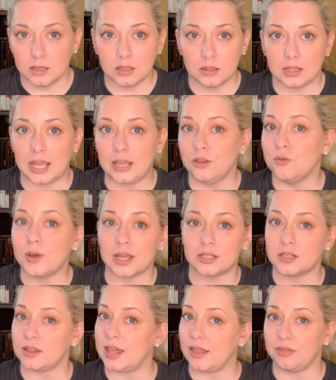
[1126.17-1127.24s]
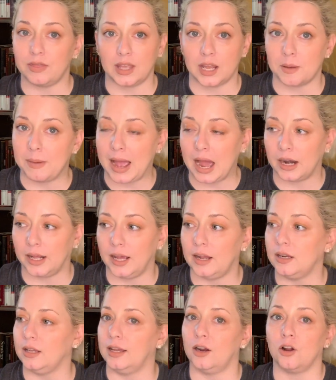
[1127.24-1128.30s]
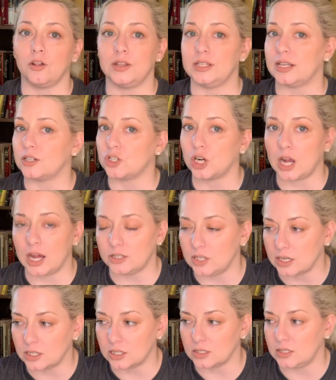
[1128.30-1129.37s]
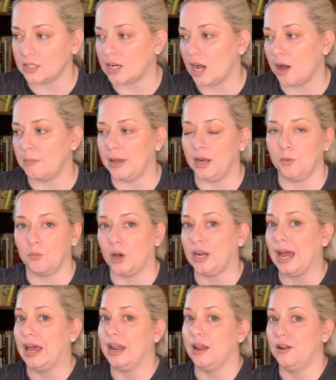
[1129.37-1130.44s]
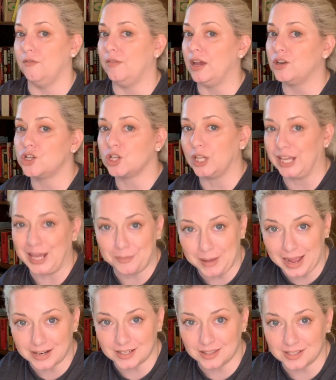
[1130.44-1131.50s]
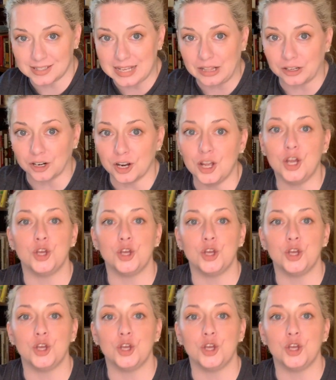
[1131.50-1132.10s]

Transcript: that you get to then think about it, get all these extra contractors to come in and whatnot, and eventually get back to the seller.